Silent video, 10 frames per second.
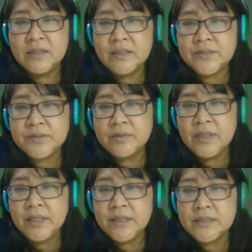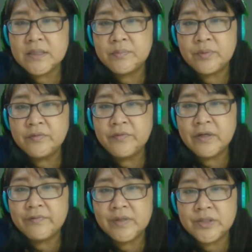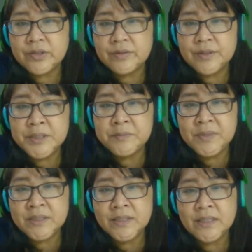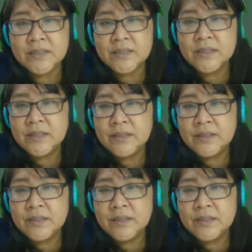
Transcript: He strongly disapproves of his children's misdeeds,